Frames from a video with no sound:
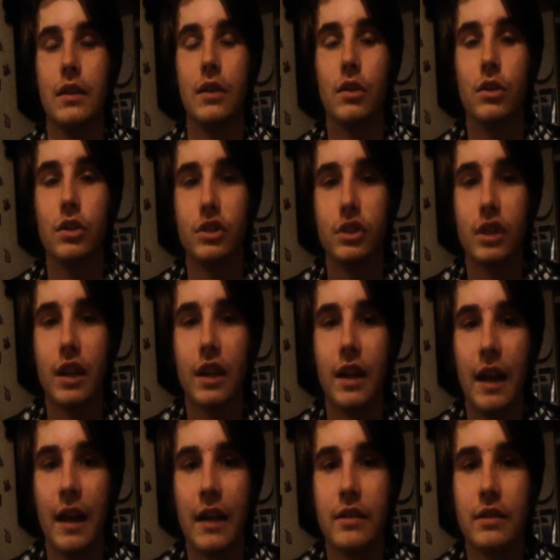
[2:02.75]
Australian
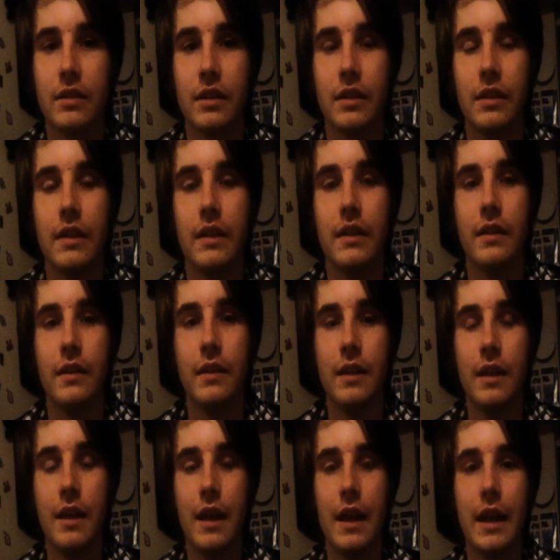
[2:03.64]
accent
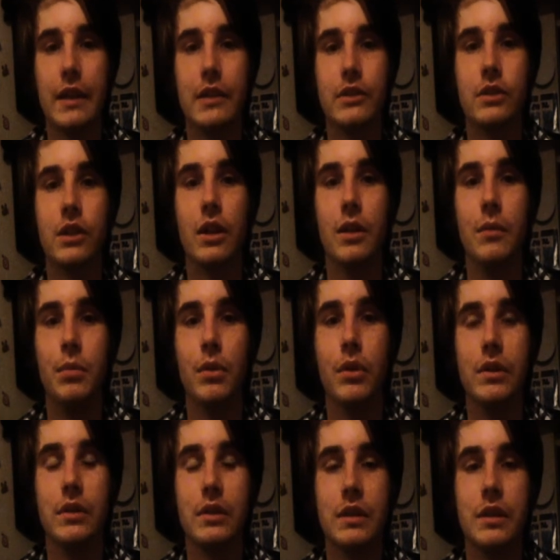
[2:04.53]
at certain
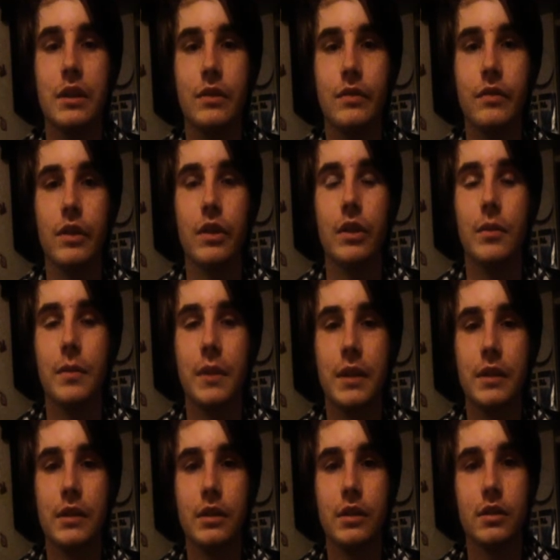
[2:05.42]
points in this film.
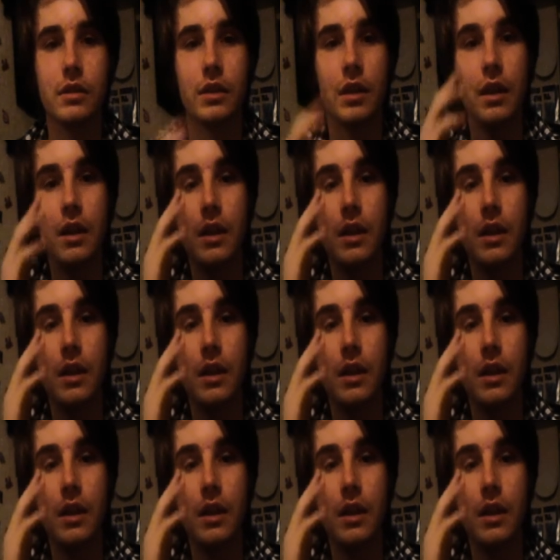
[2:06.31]
It's